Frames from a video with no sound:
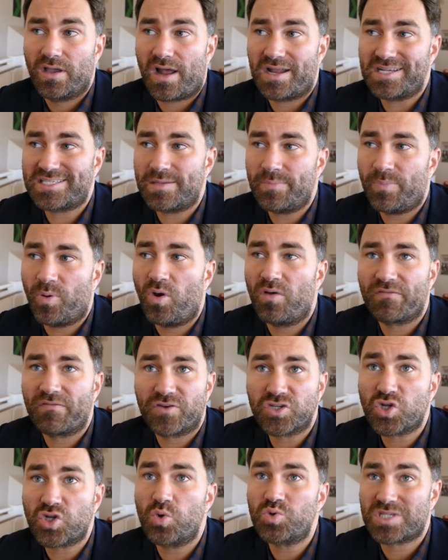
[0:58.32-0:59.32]
It's important
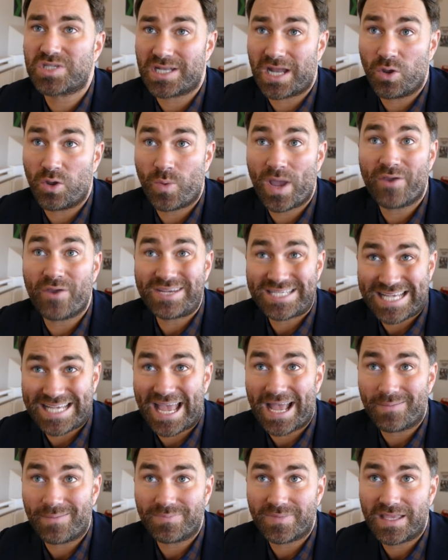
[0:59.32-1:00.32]
for us all to know where he's
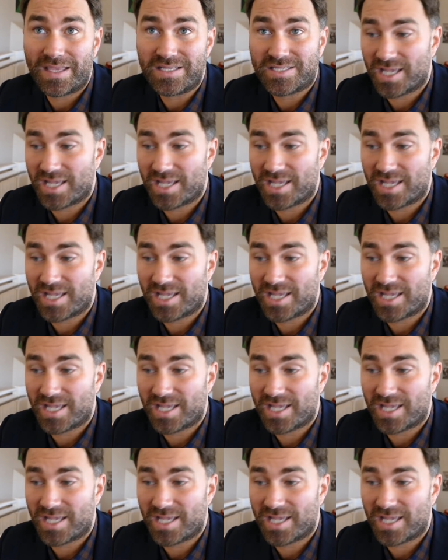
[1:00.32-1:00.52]
at yeah.